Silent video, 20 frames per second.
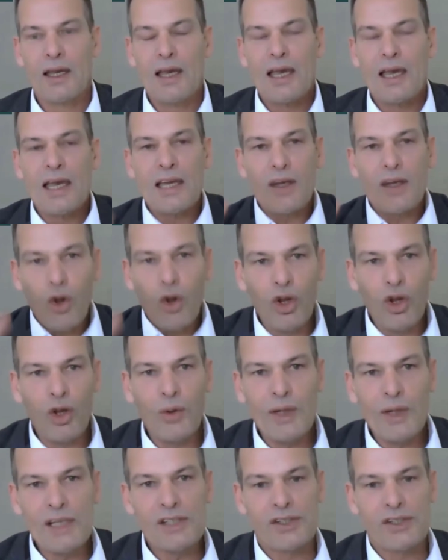It
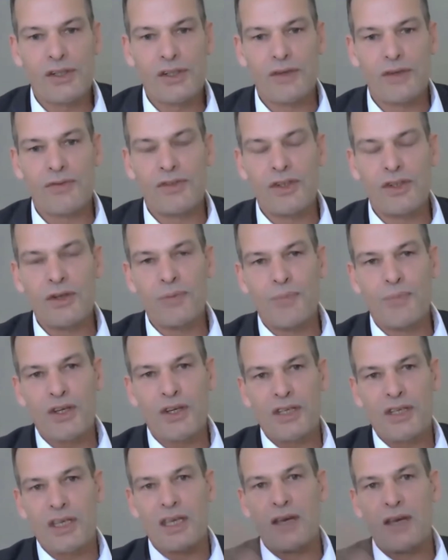always serves you
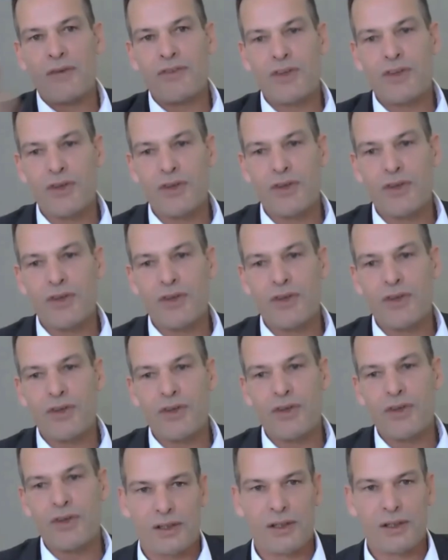because it gives you the
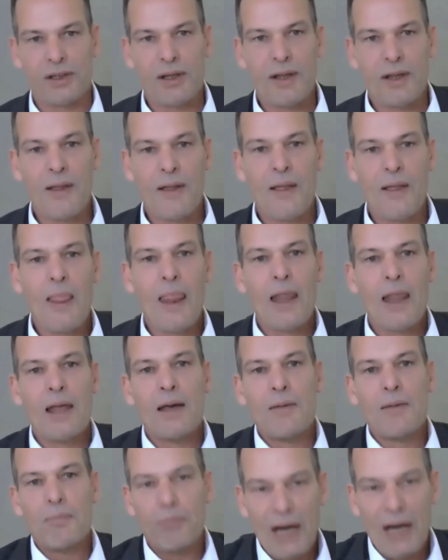opposite.
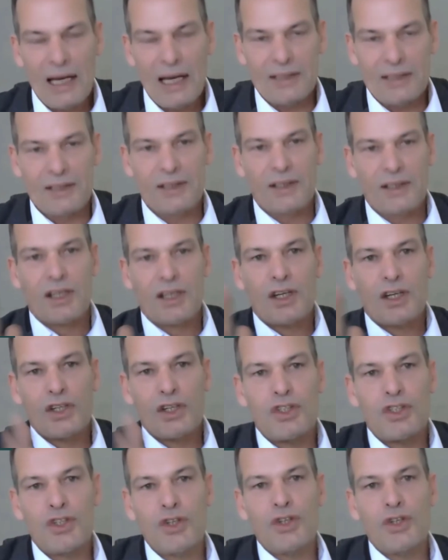But
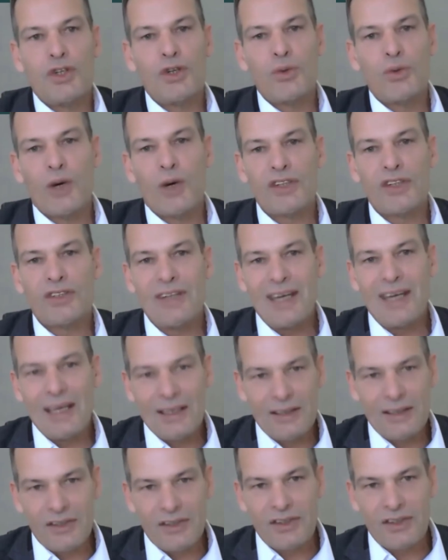do you want to
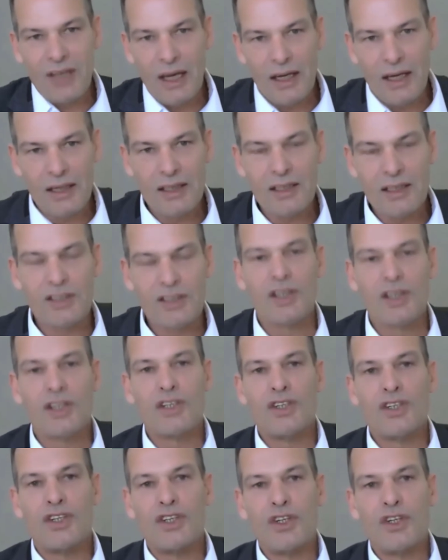entertain it?
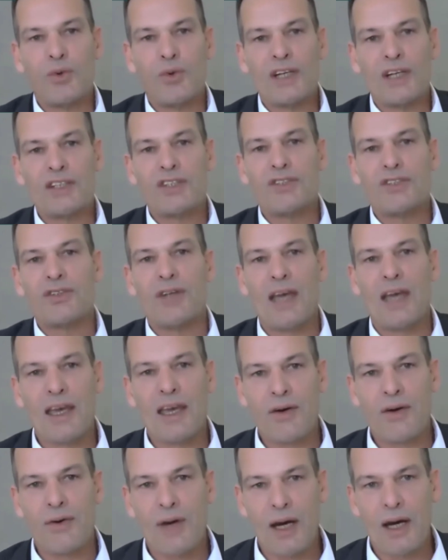Do you want it to
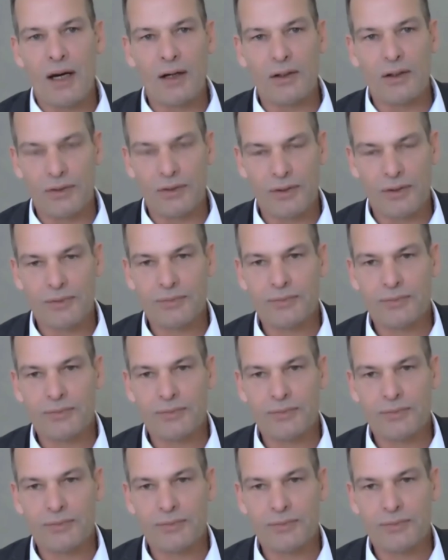hang around?